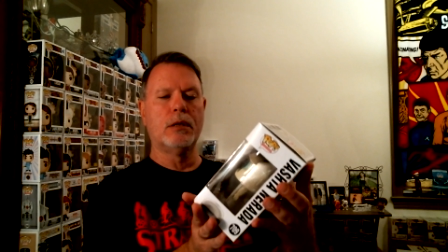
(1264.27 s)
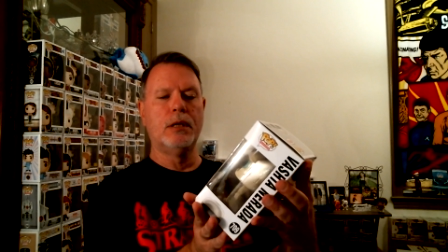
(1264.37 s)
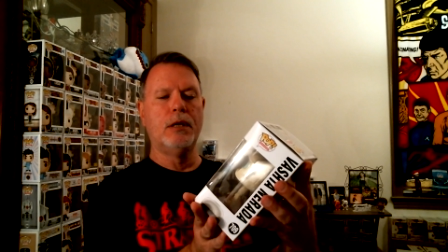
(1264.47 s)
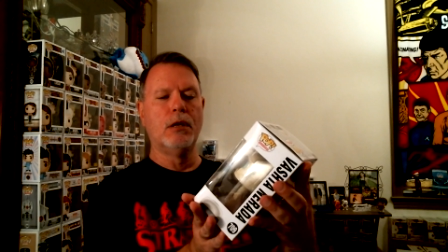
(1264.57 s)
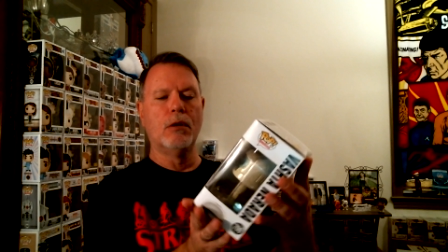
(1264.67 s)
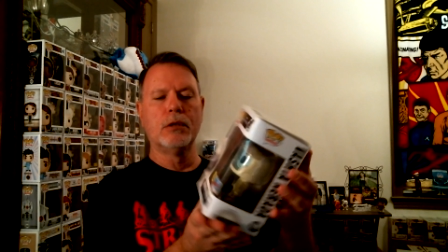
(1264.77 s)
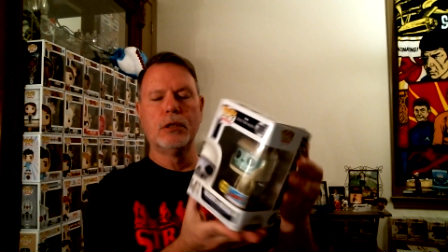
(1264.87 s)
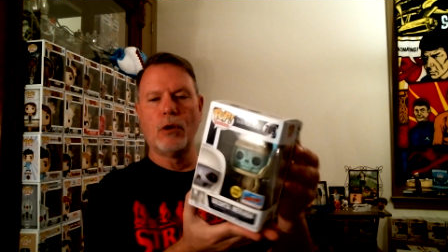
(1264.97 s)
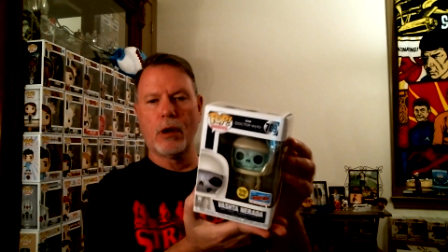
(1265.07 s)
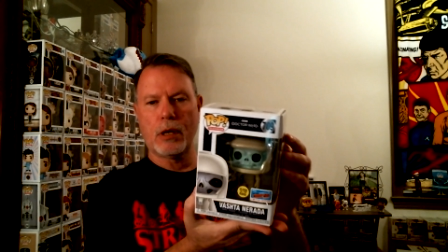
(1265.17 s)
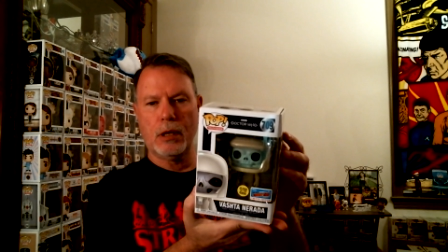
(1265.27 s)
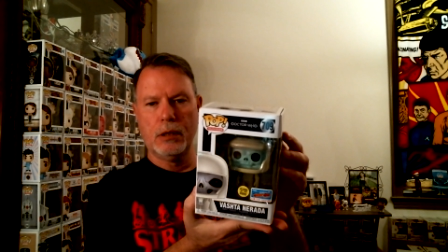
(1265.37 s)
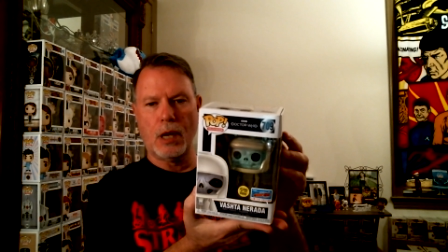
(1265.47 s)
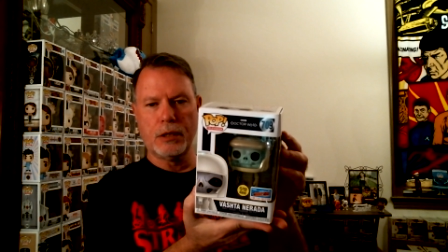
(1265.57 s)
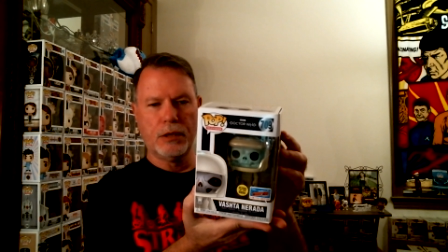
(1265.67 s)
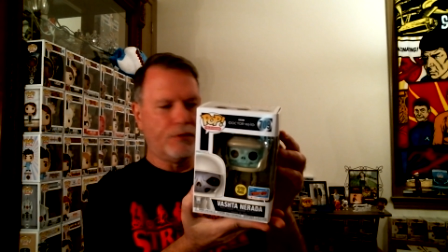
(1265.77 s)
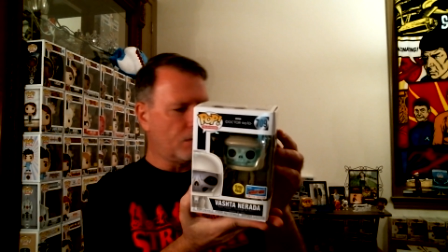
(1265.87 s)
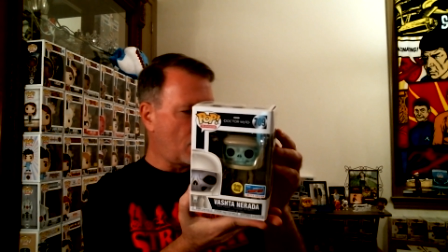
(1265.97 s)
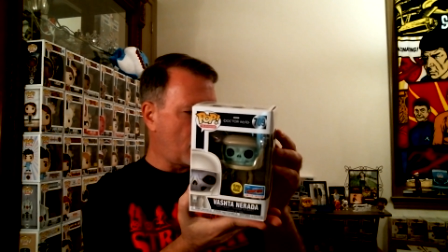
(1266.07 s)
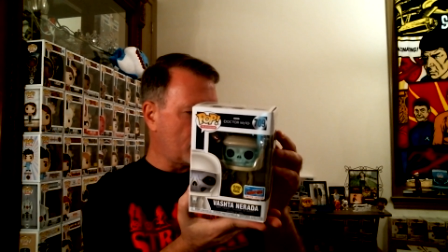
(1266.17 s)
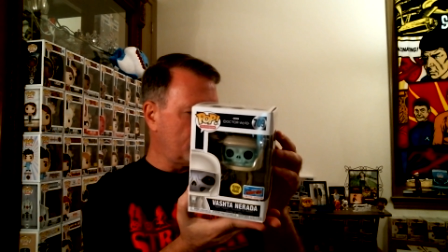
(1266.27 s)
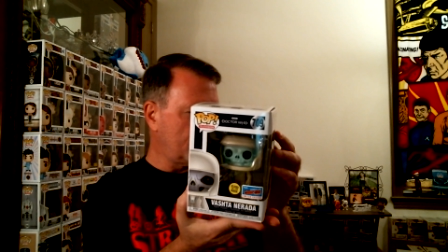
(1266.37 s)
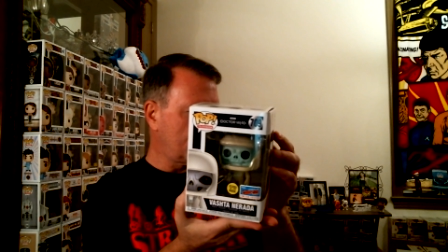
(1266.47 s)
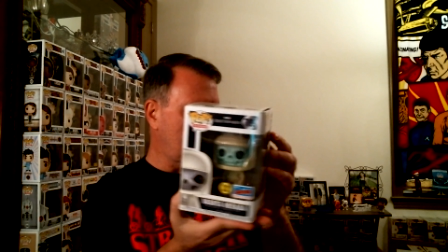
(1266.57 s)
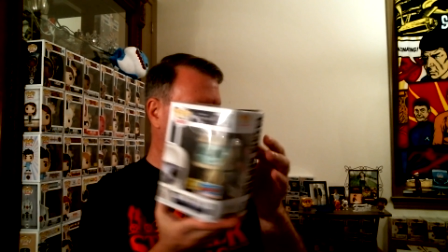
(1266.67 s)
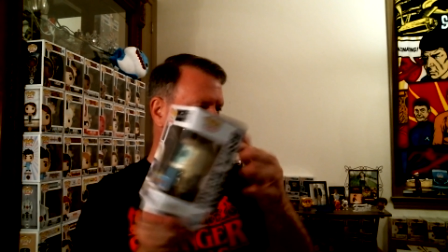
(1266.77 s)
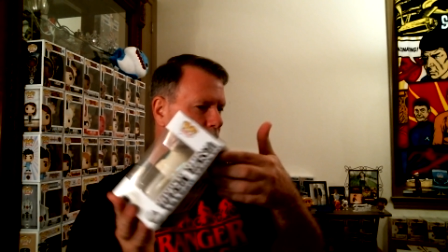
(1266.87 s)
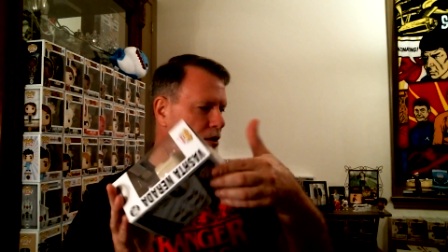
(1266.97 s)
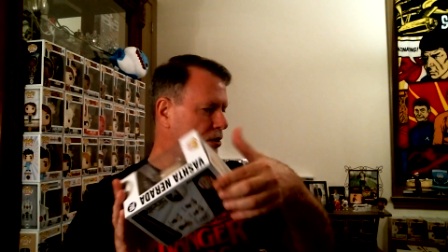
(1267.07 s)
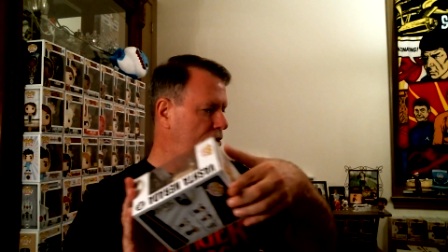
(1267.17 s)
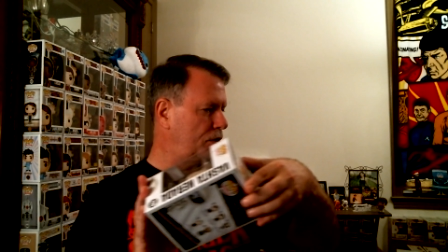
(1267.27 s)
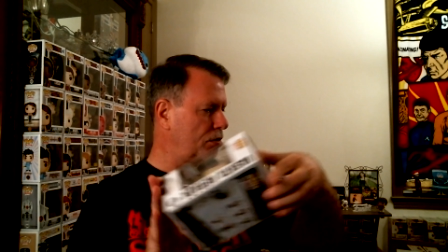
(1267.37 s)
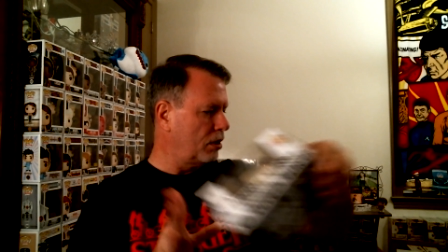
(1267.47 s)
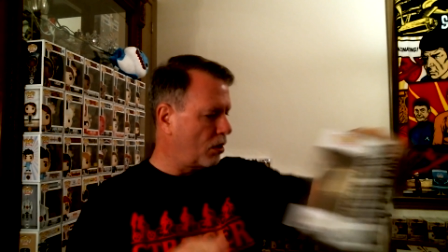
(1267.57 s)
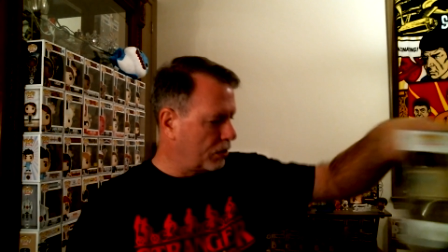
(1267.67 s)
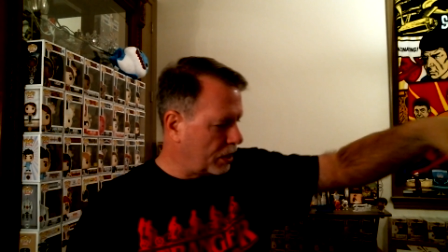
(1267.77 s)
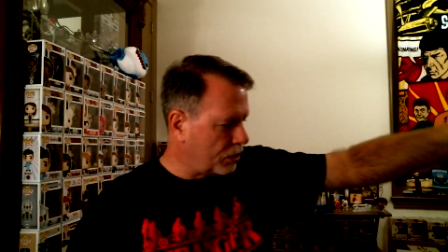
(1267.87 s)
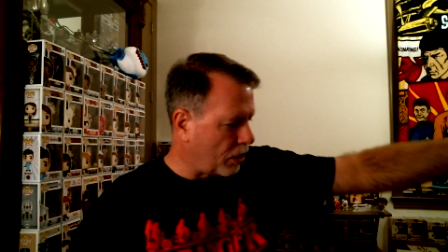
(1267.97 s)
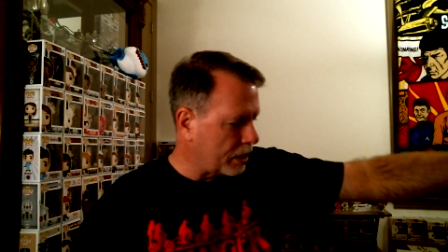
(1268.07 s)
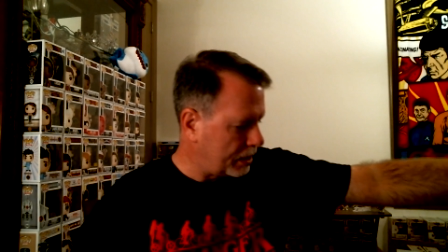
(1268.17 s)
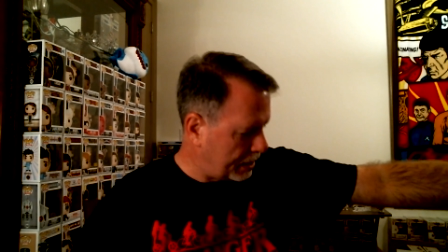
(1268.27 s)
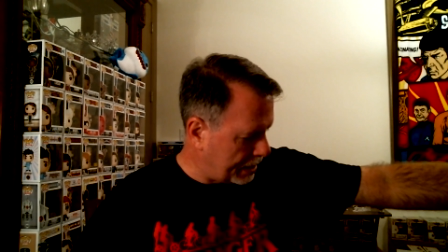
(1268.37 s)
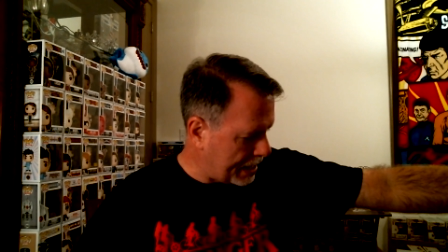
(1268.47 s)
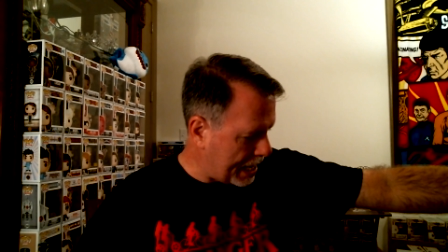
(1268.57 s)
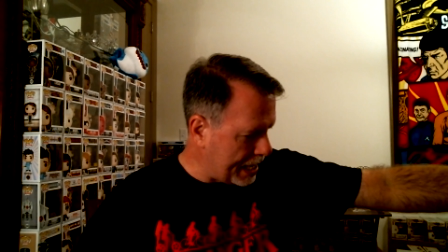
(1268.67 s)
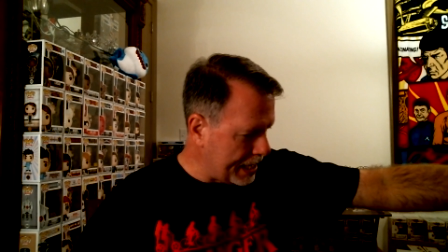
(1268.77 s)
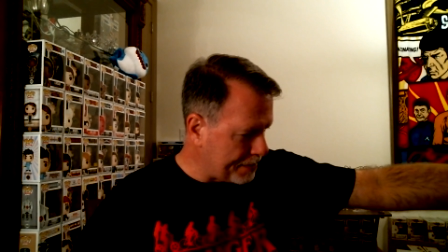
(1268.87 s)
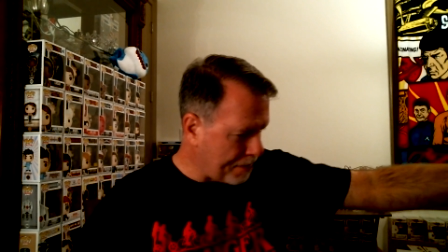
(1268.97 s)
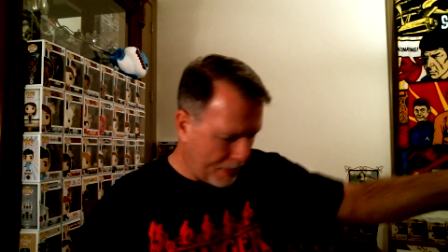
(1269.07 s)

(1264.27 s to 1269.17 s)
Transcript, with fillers: the glow in the dark Nosh Verada, so I've got two glow in the darks today.